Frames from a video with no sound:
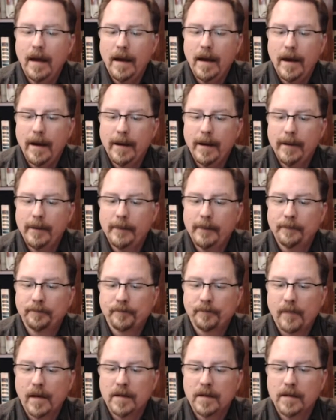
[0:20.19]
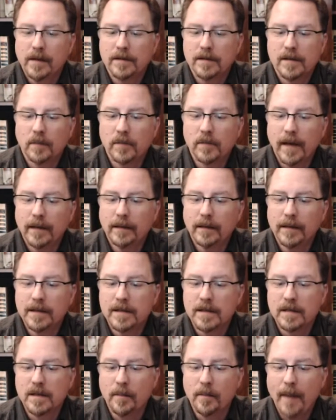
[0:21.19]
Um, the subtitle
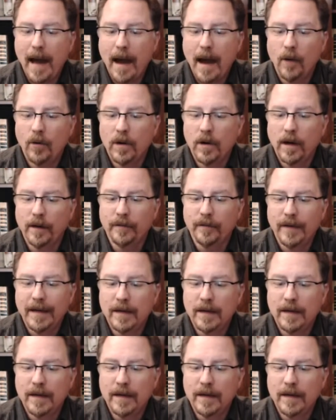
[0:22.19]
is The Power of